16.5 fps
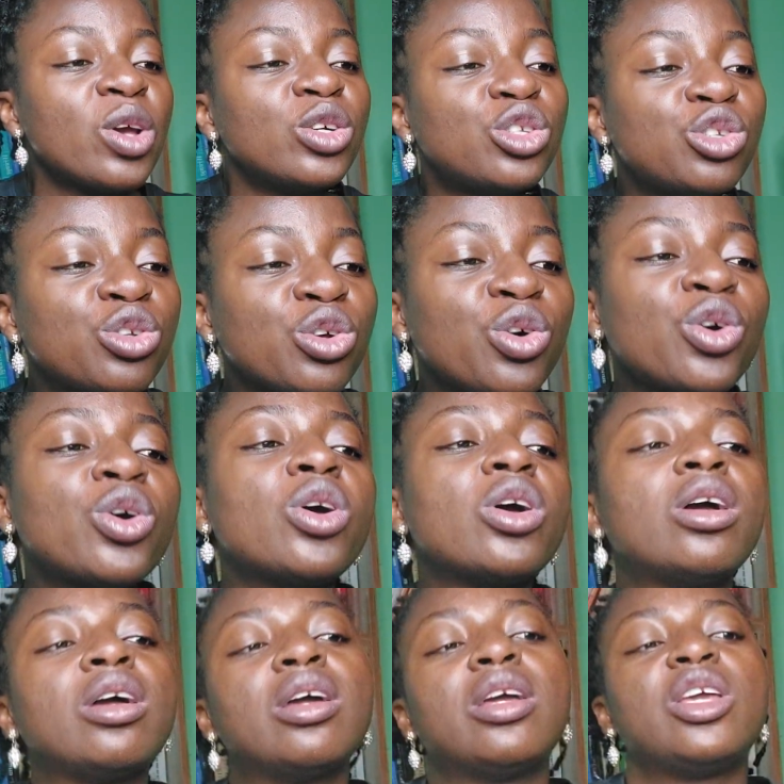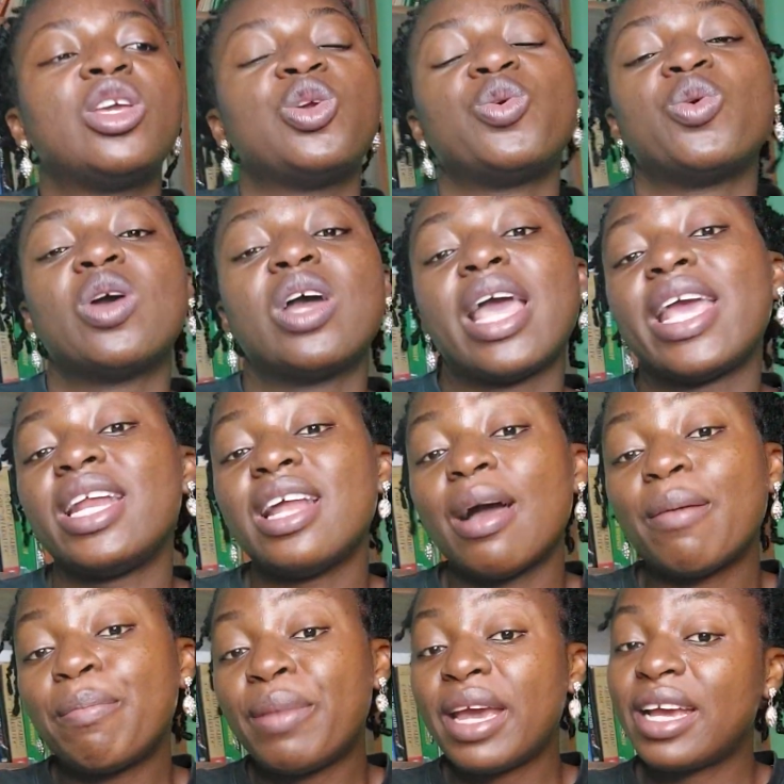So you
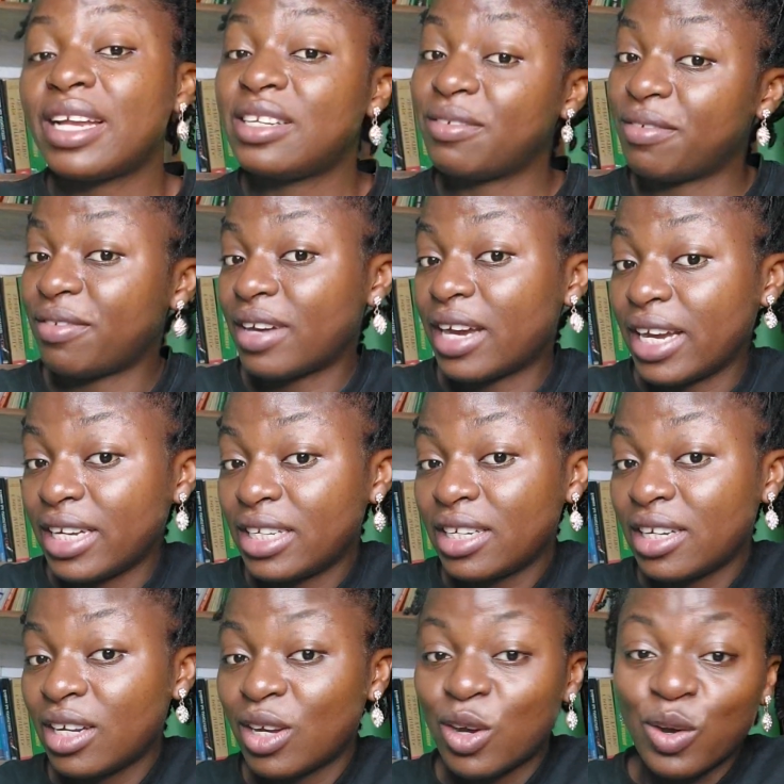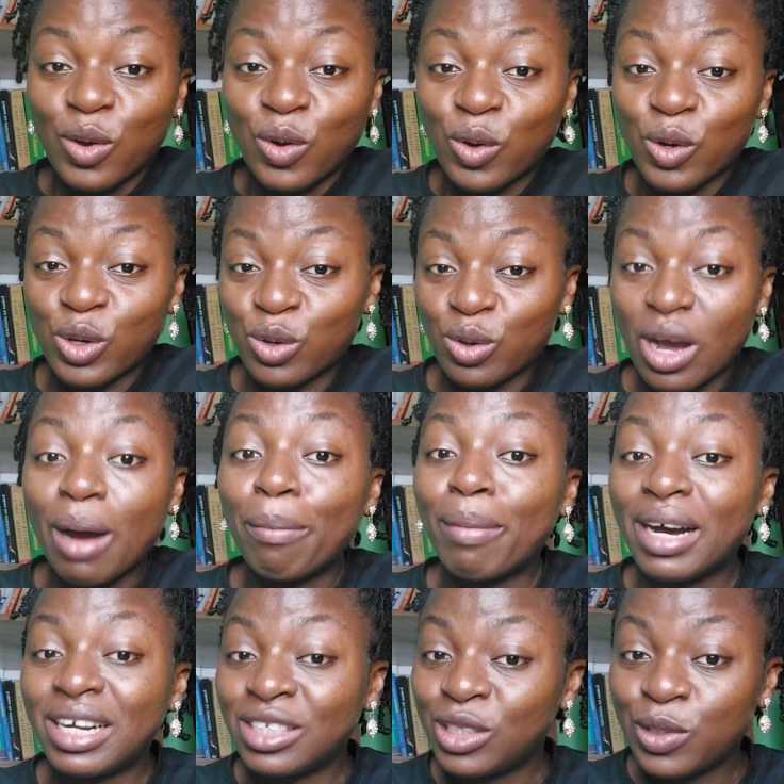either pay the fine or you
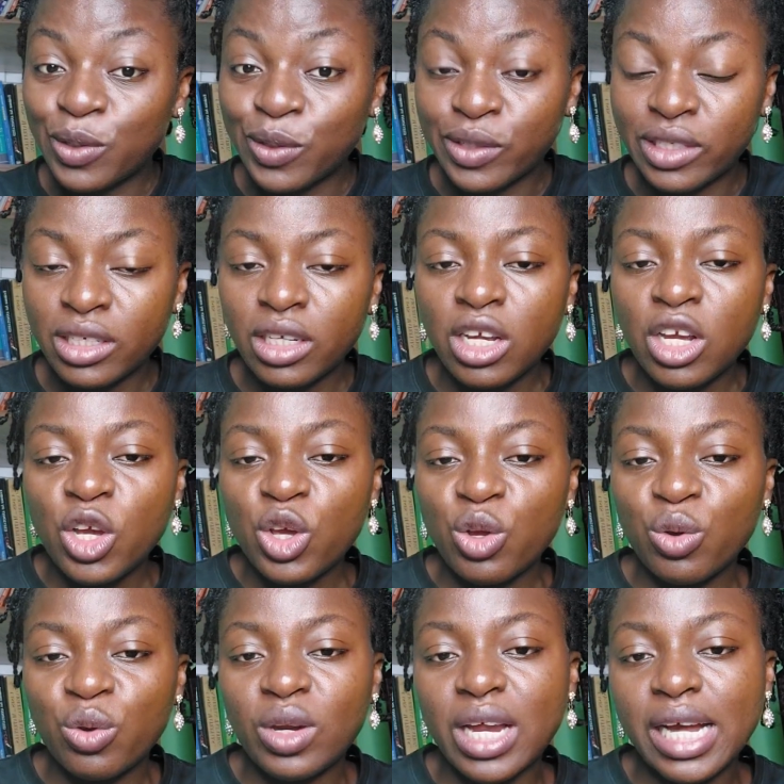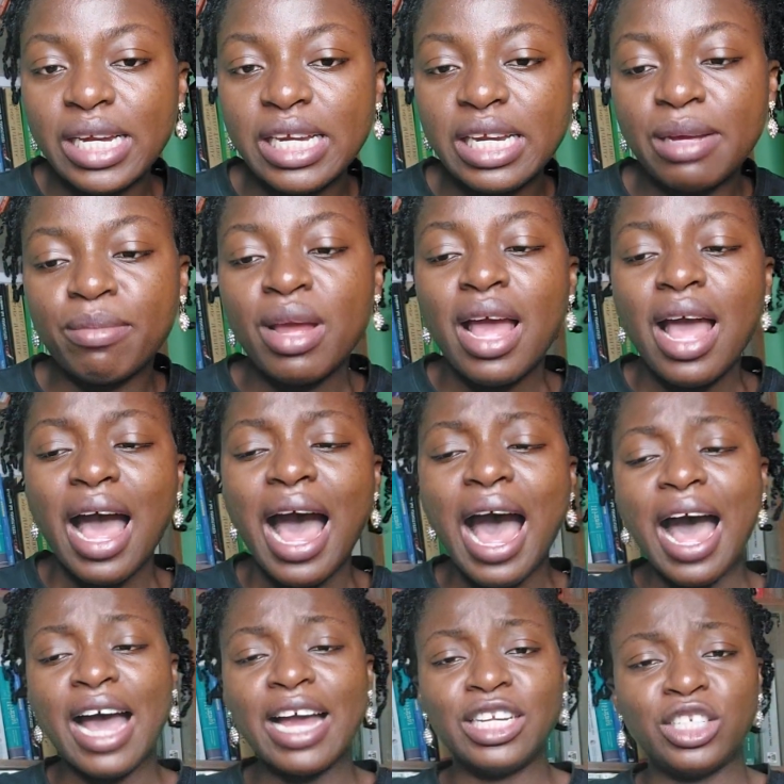abandon, that name.
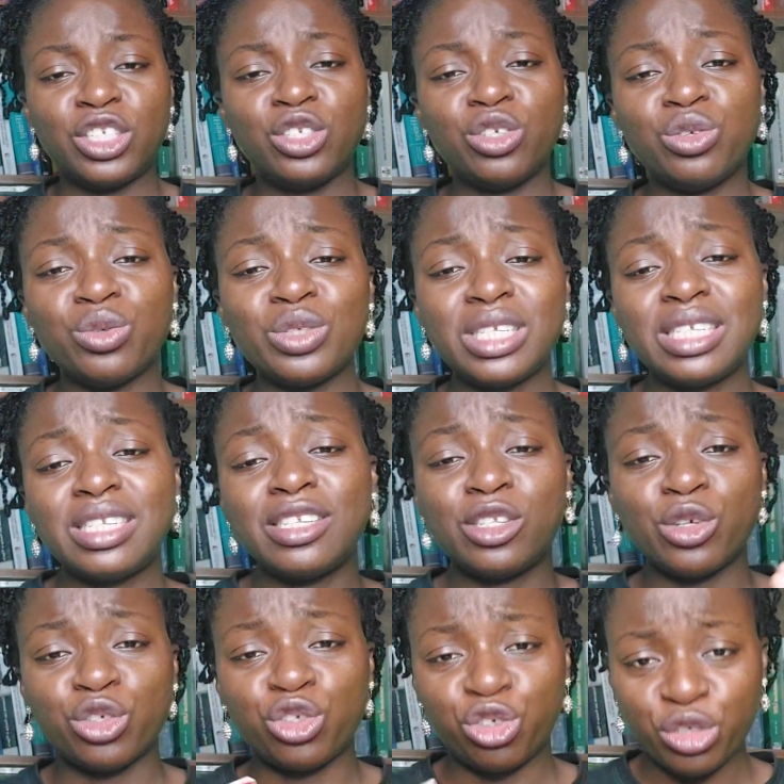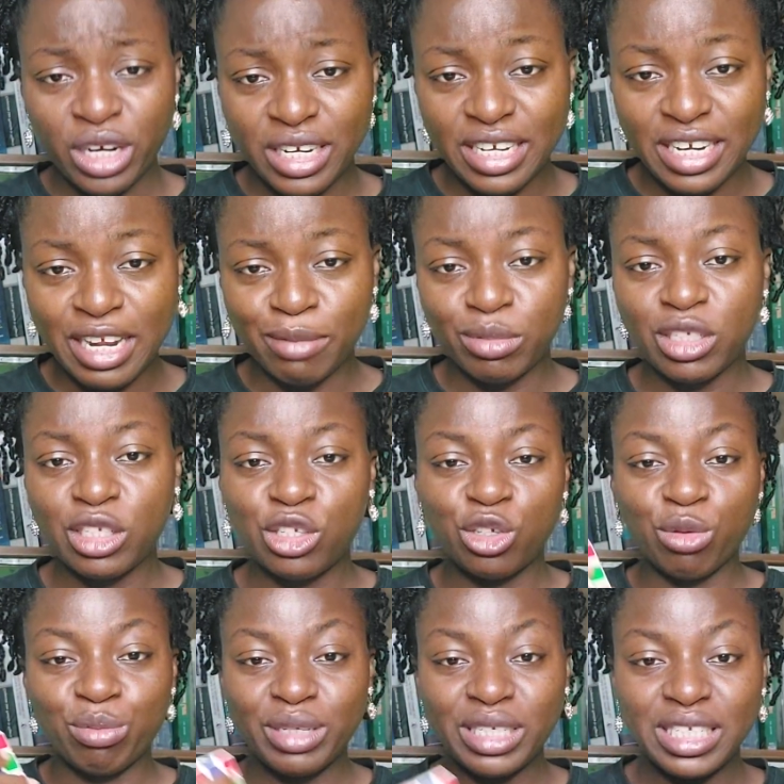And, this is your trade name, this is
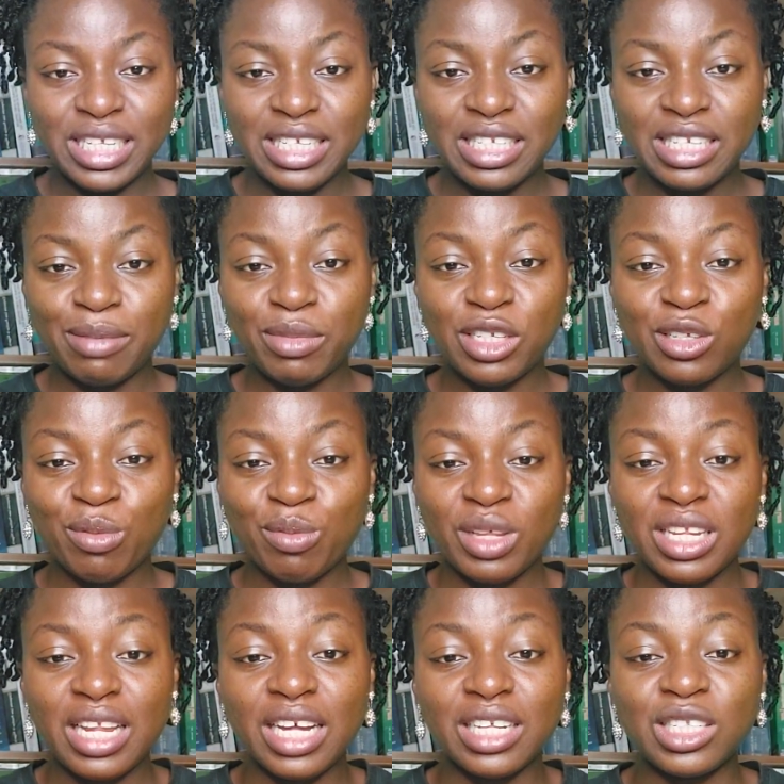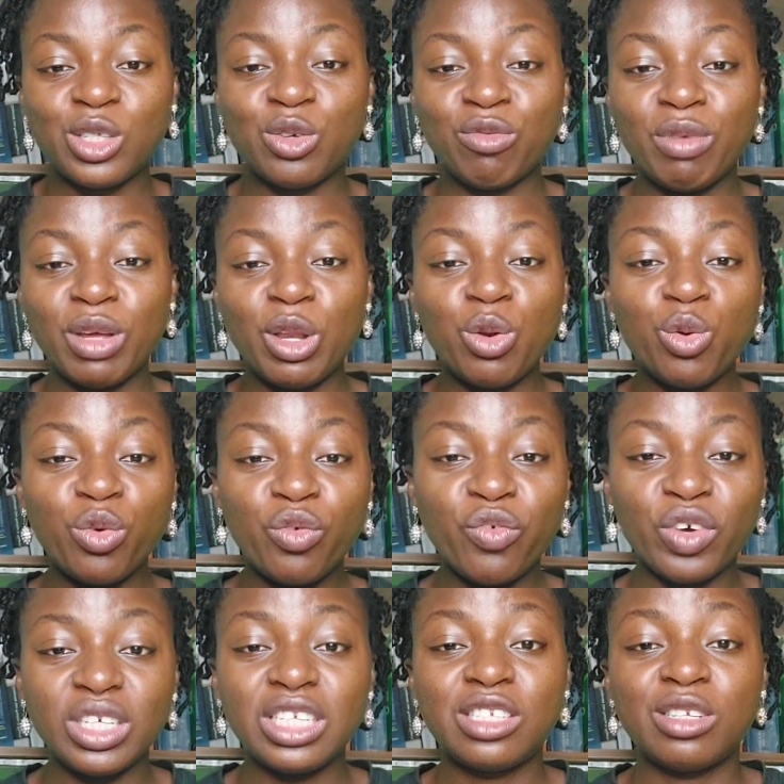your business name, this is something that you've been known
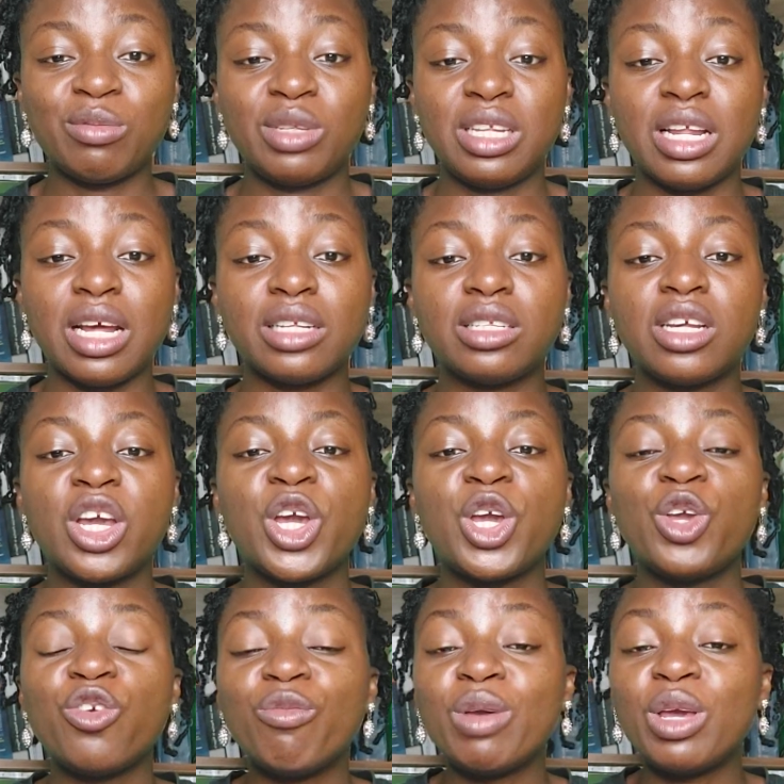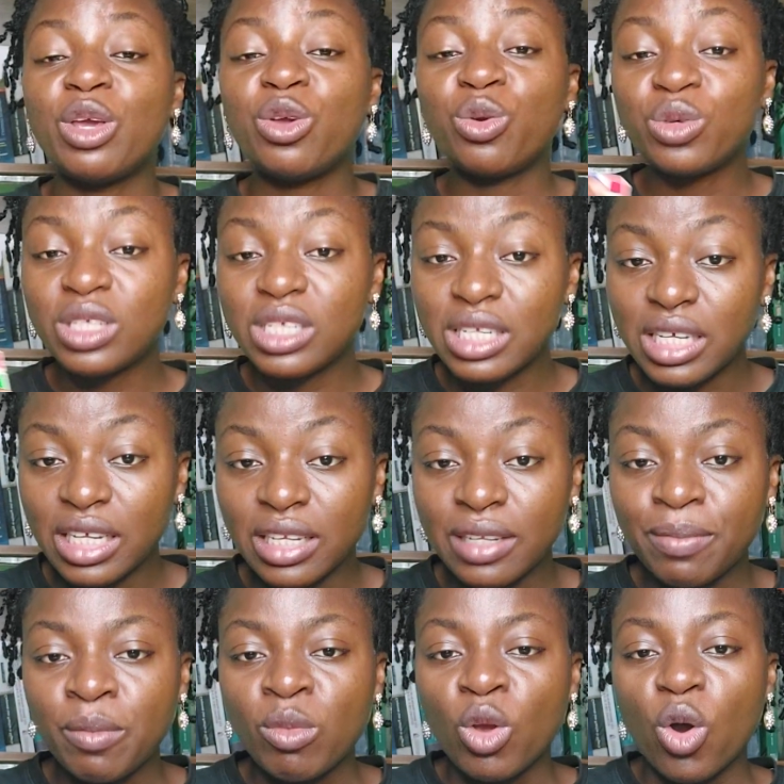for, this is something that you've been
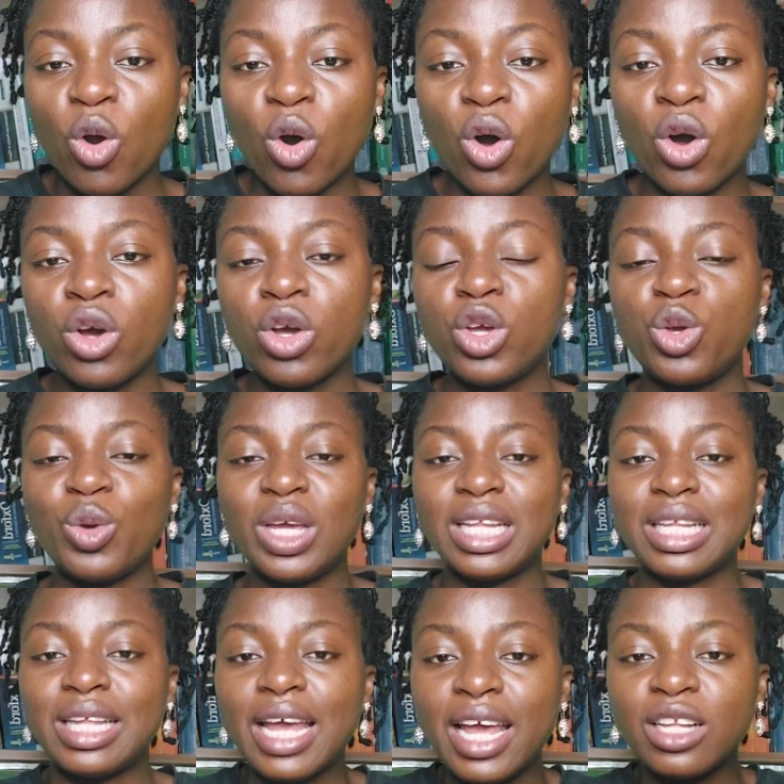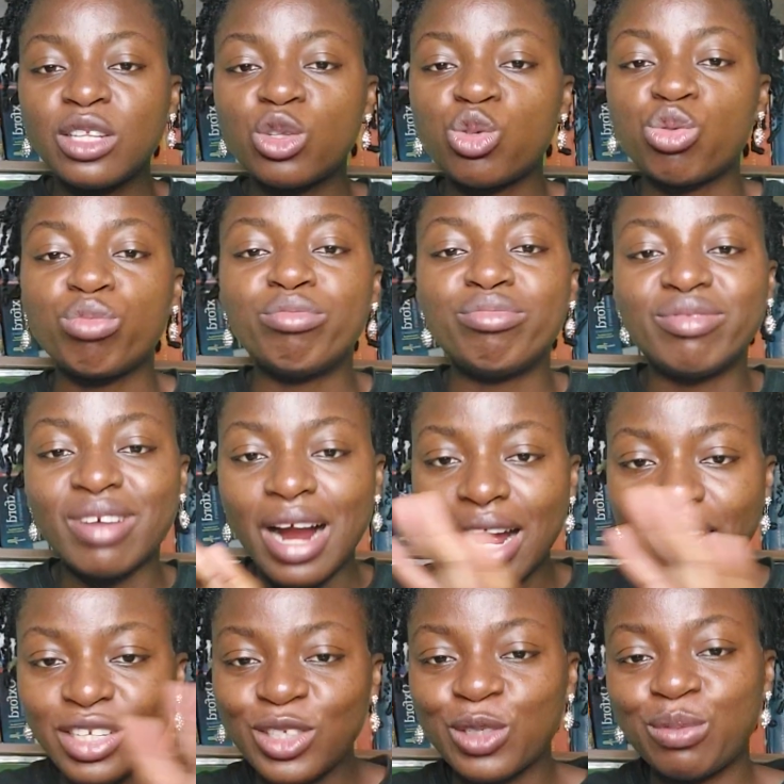using, or you intend to
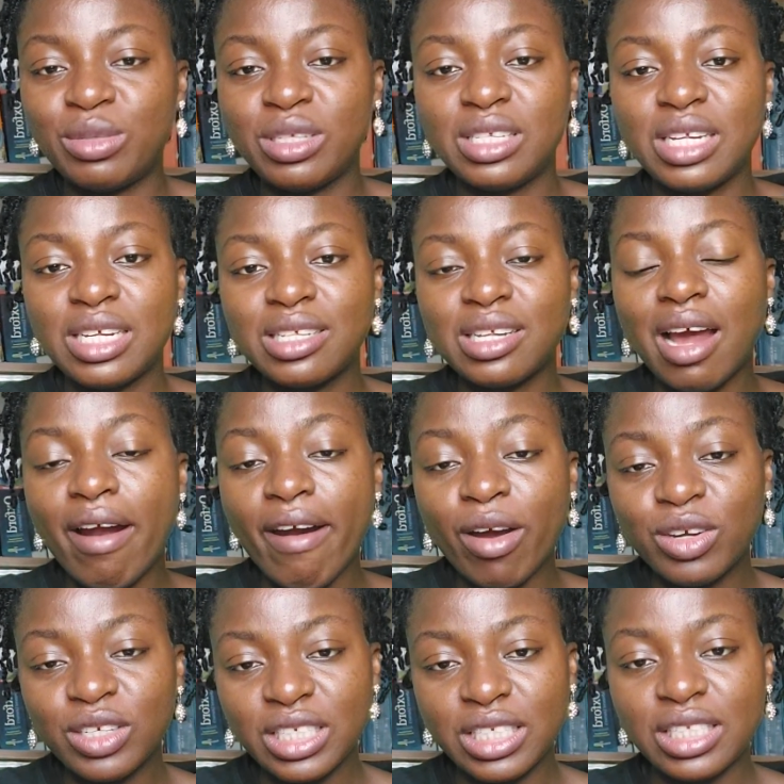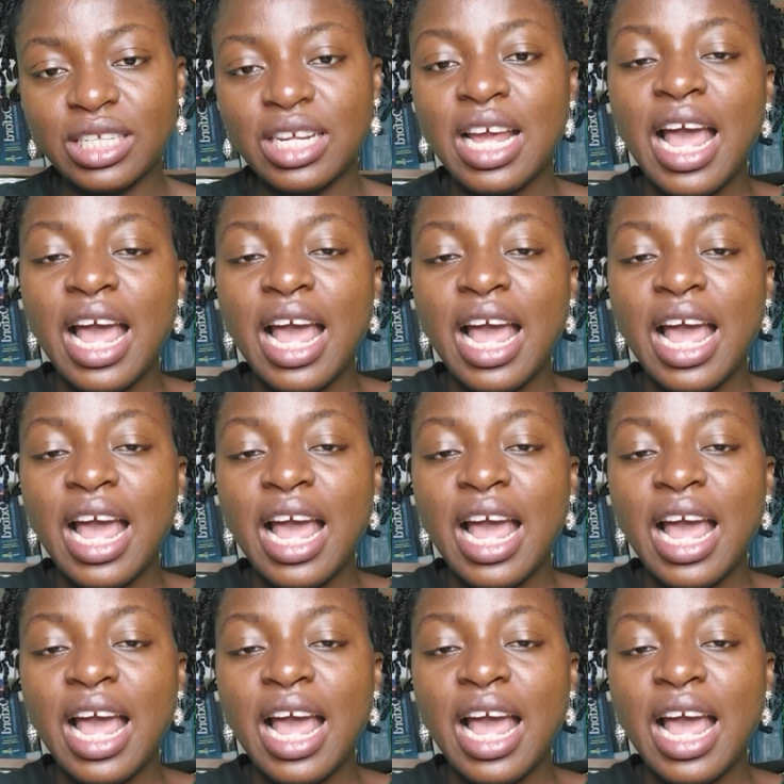brand your business around it.